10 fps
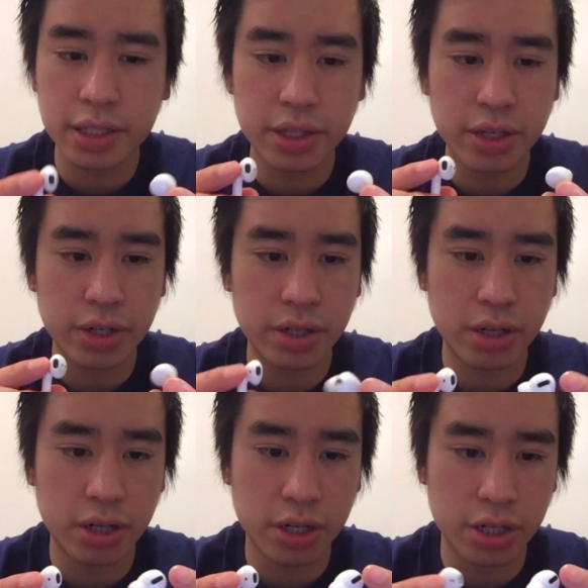There
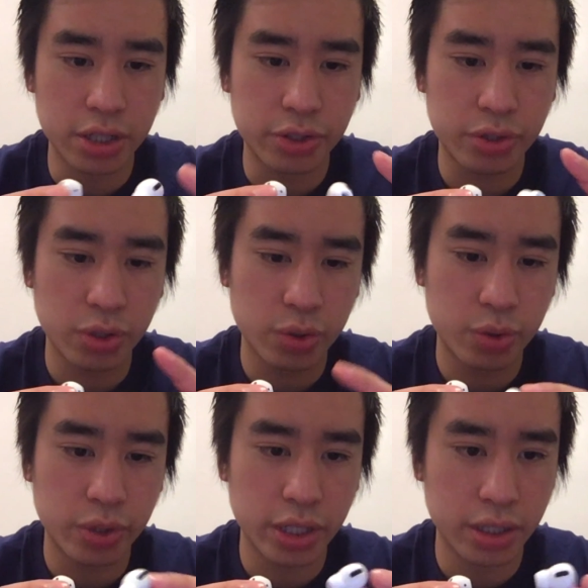are a
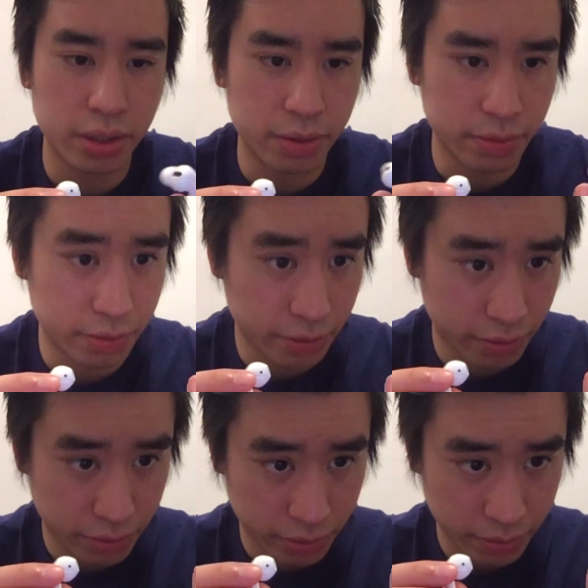total
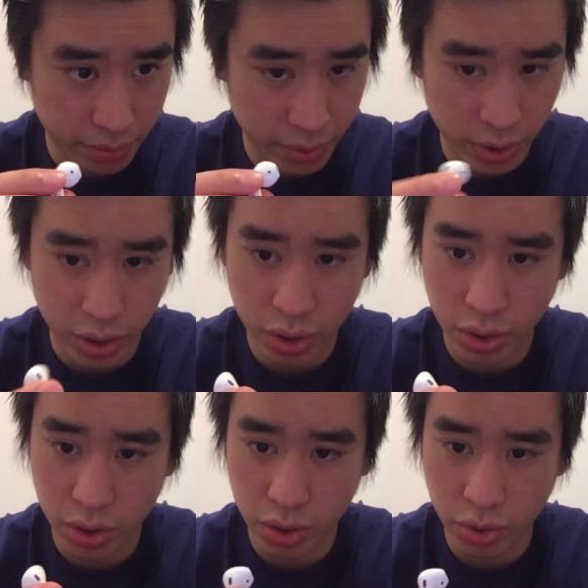of
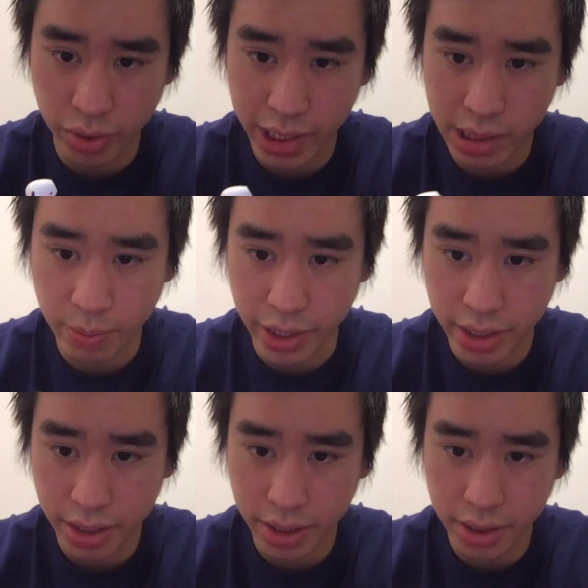3
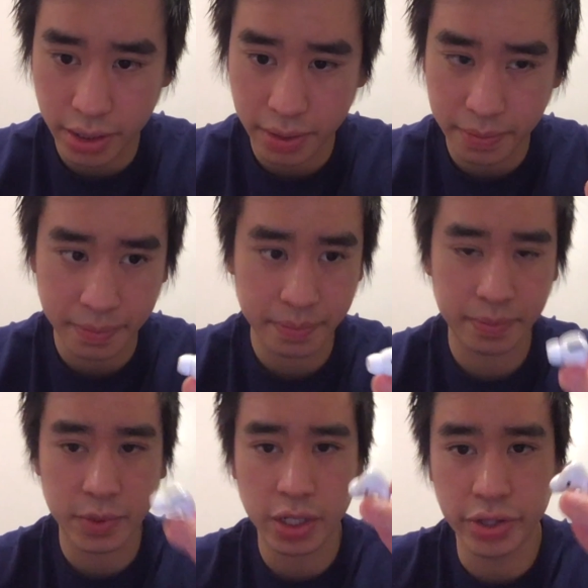speakers
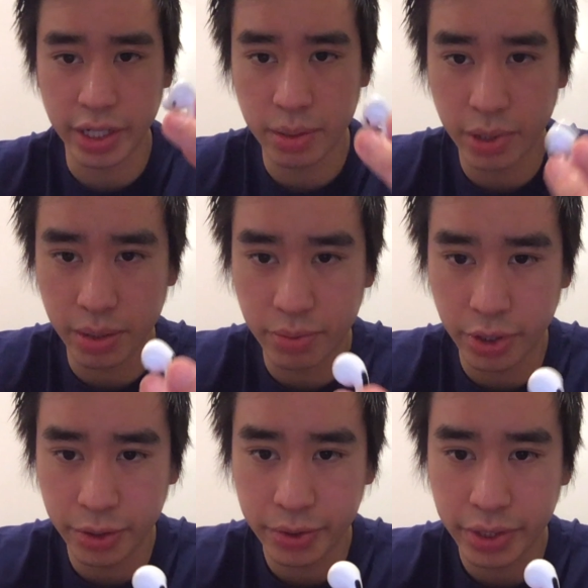on the AirPod
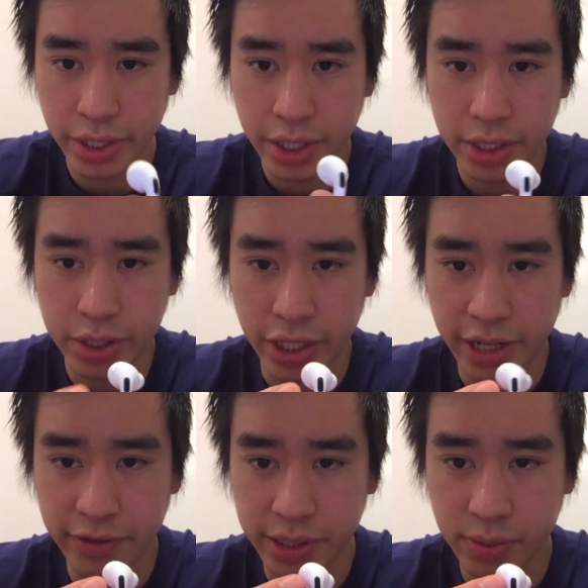Pros. So you
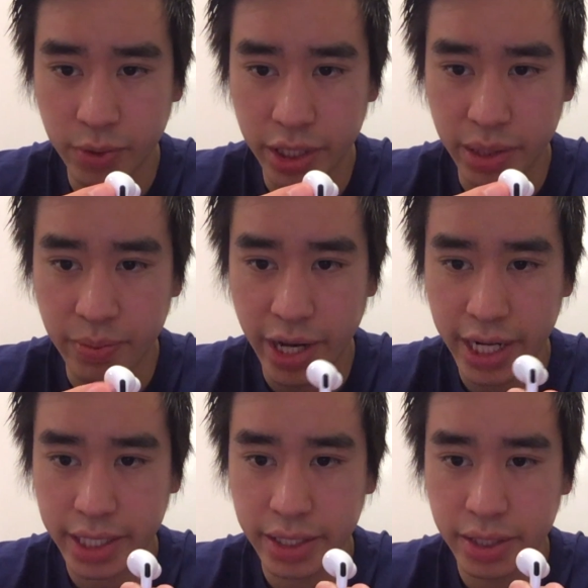have this one on the
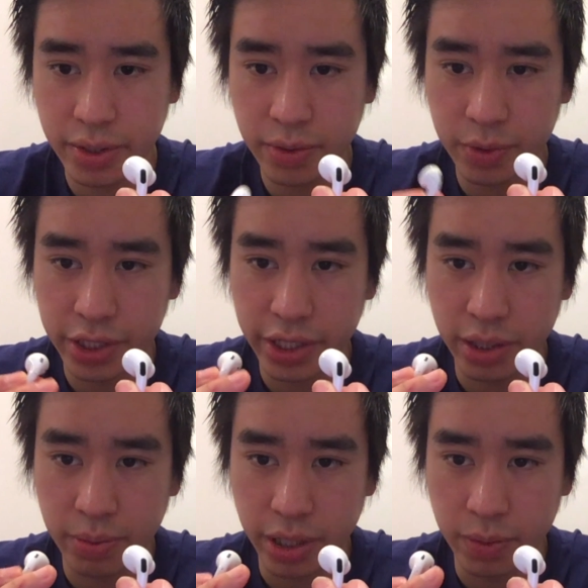back, which the
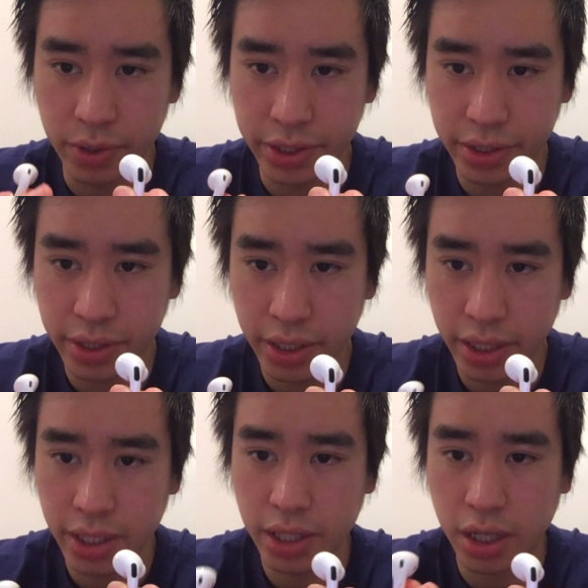AirPod 1s
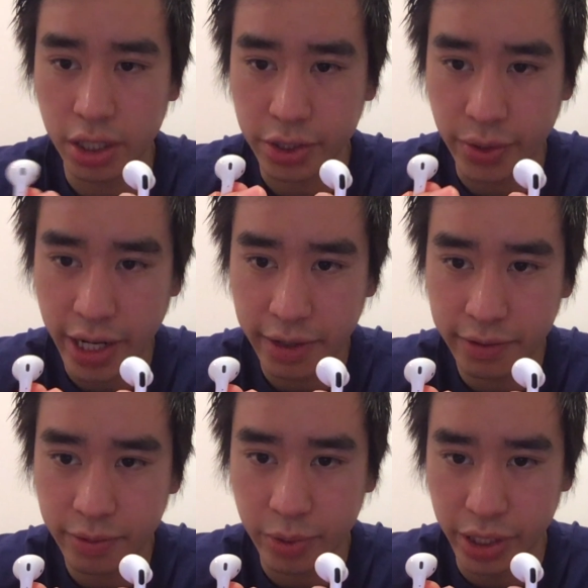also have,
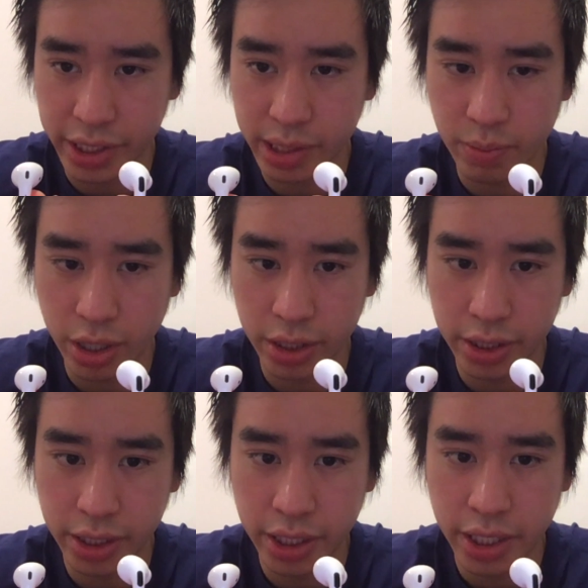but it's
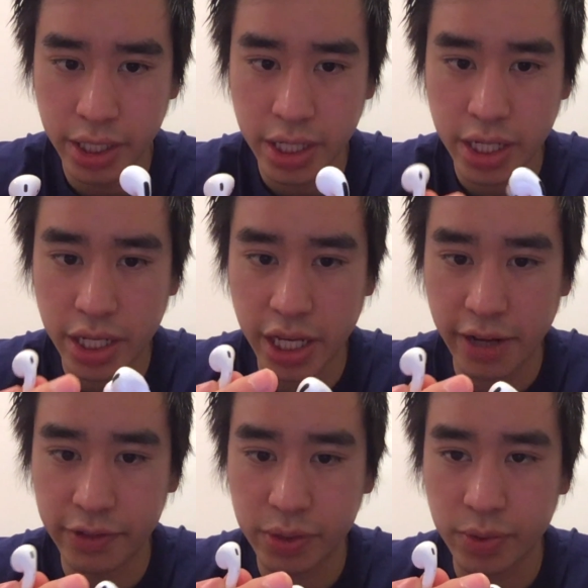smaller. You
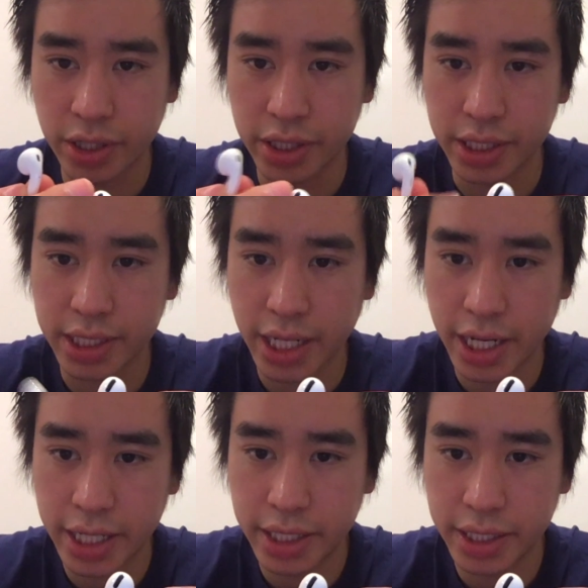have this one on the
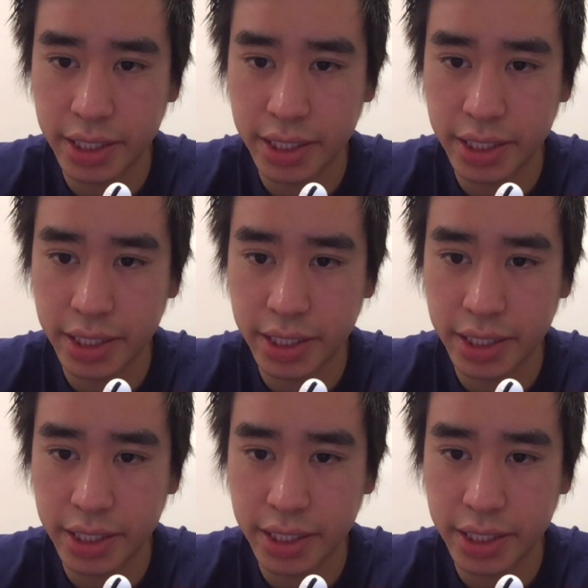side,